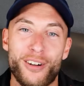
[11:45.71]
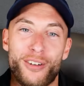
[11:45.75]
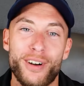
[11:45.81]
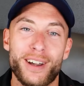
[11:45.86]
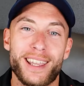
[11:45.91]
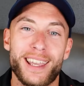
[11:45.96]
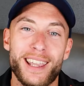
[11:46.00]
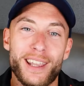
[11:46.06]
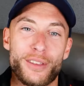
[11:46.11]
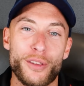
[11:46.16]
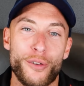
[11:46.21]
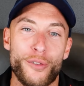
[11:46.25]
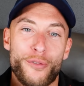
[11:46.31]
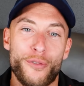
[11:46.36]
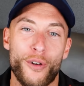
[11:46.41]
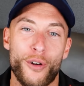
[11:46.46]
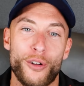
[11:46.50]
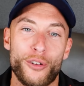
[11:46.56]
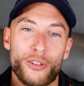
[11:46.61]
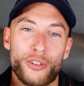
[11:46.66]
clicking in the
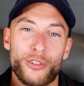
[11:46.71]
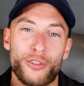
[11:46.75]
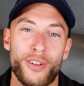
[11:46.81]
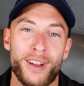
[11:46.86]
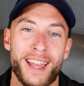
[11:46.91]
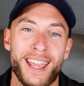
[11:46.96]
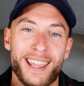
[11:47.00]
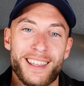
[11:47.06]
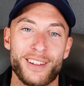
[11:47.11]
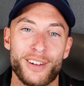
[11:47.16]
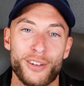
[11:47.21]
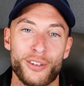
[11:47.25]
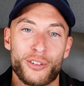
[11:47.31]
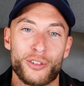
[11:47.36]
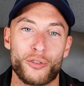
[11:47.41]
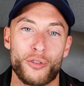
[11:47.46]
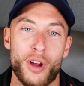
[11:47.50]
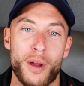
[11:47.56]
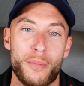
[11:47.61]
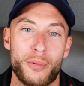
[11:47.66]
first link in the
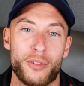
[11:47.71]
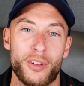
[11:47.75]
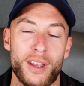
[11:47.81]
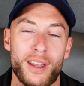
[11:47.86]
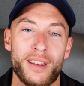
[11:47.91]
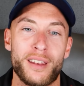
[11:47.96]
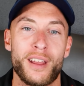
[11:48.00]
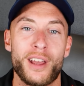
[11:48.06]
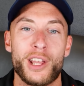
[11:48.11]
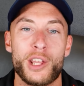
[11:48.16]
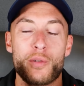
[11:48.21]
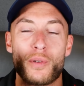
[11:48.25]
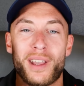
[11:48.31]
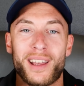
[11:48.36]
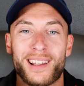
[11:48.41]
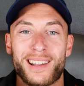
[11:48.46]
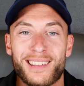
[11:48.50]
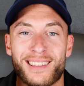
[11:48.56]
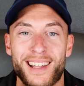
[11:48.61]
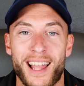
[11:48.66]
description, you
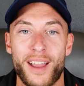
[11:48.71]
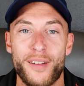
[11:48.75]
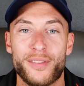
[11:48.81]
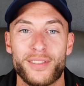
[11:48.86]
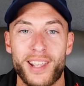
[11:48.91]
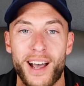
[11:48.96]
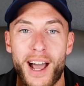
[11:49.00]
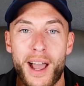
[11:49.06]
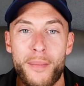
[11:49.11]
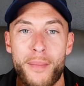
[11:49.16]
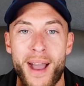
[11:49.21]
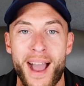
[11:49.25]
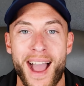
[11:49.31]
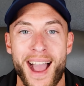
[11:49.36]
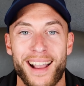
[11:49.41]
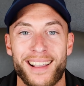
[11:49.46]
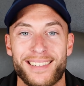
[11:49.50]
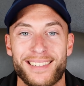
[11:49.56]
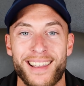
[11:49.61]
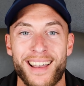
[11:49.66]
get lifetime
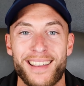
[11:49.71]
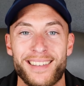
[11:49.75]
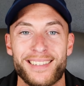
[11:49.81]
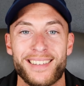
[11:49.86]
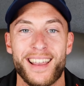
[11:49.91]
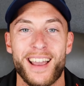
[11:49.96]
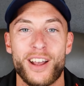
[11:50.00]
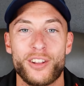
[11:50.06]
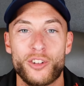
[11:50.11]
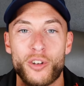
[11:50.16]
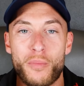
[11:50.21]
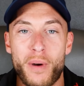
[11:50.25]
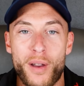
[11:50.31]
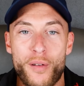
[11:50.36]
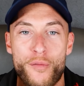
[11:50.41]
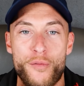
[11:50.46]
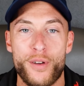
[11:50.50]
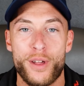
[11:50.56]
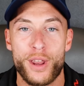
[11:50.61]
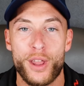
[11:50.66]
access to my
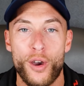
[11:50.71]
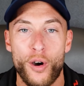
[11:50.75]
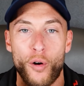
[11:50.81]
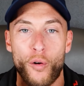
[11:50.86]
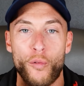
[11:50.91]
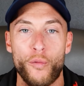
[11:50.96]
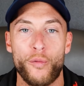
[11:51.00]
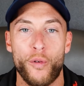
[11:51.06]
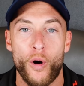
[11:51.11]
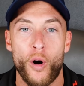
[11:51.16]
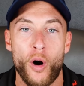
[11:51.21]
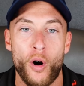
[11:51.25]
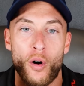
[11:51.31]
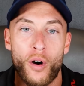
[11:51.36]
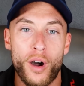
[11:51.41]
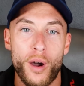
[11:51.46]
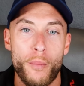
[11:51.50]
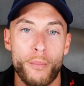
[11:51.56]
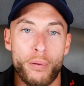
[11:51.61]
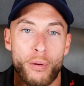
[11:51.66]
Video Vault
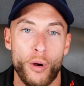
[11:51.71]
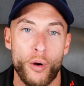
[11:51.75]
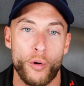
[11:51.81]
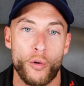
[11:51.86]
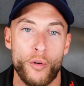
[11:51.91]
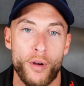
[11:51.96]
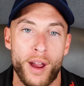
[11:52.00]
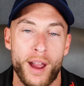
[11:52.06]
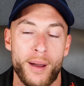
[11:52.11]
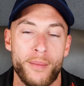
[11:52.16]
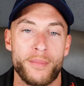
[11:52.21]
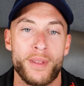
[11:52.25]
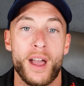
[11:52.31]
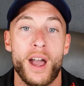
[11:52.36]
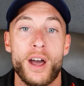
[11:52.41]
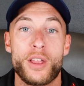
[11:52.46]
program.